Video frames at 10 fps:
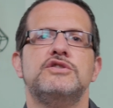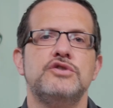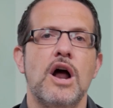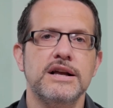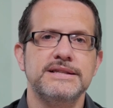The
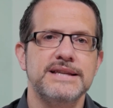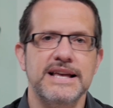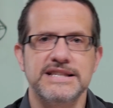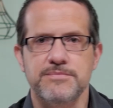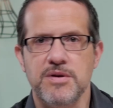strongest
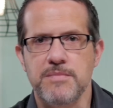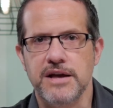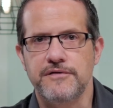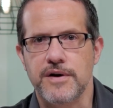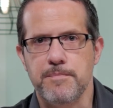case can be
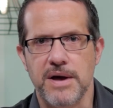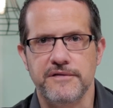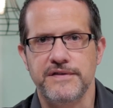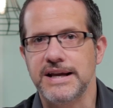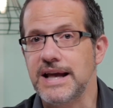made for a
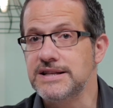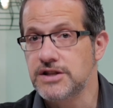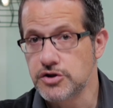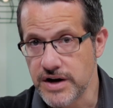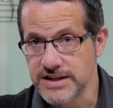benefit against
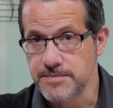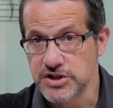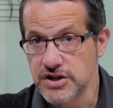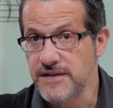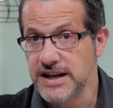the
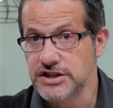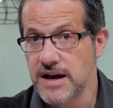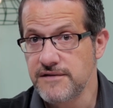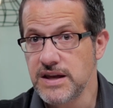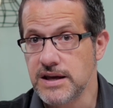transmission of
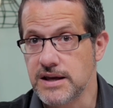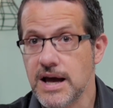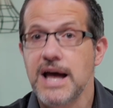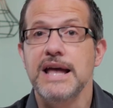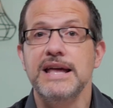HIV.
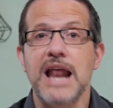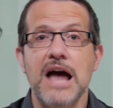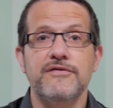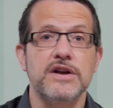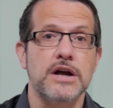In
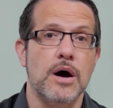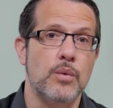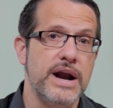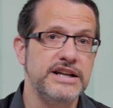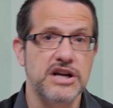Africa,
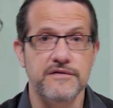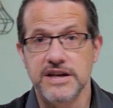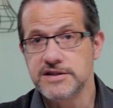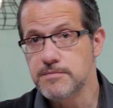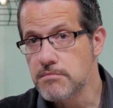where HIV
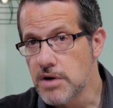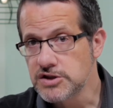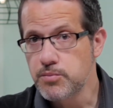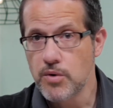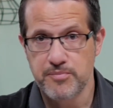is
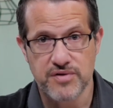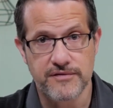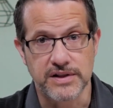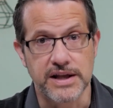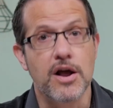much more
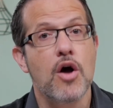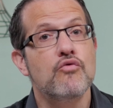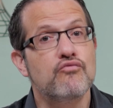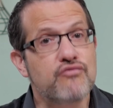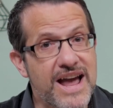prevalent,
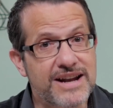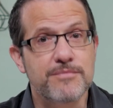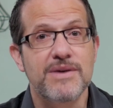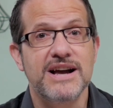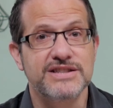
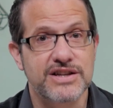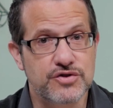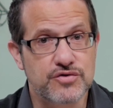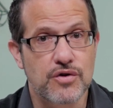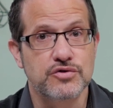randomized
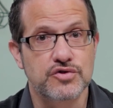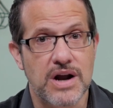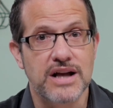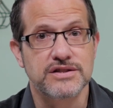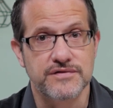controlled
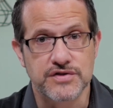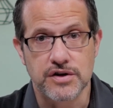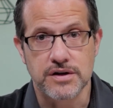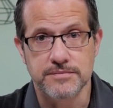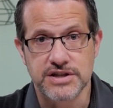trials of
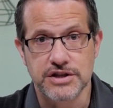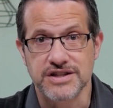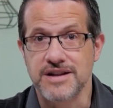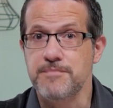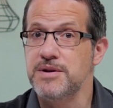
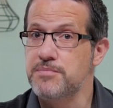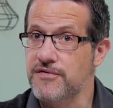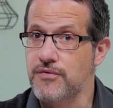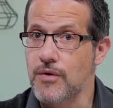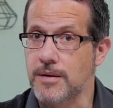circumcision have been
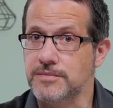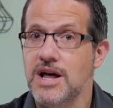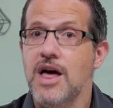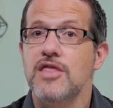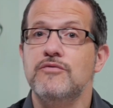performed.
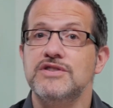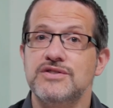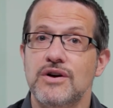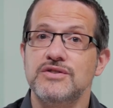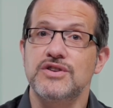The
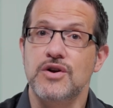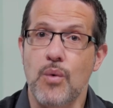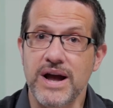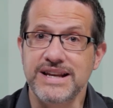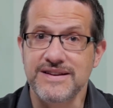results are
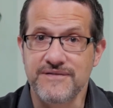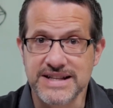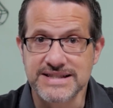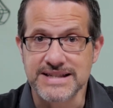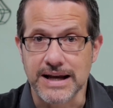quite
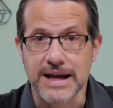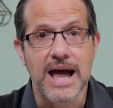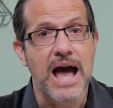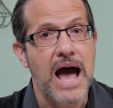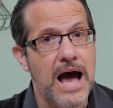convincing,
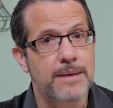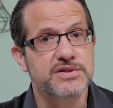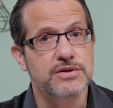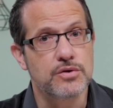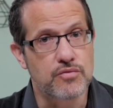
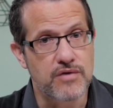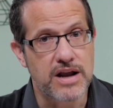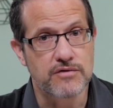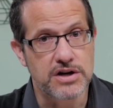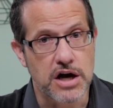absolute
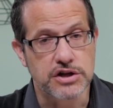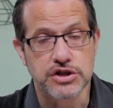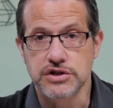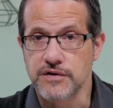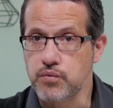rate
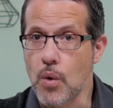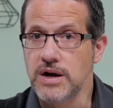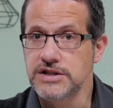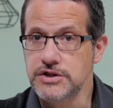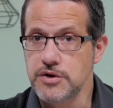reductions of
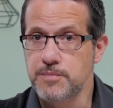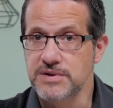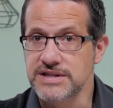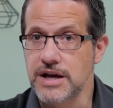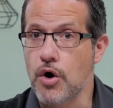1 to
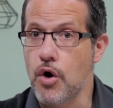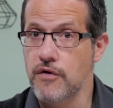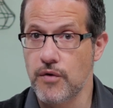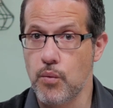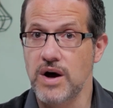2%
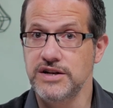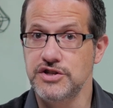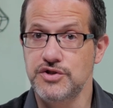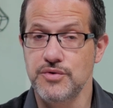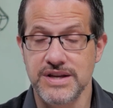over 1 to
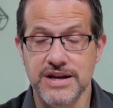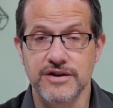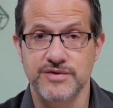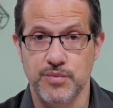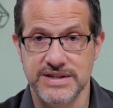2
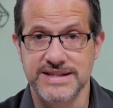years were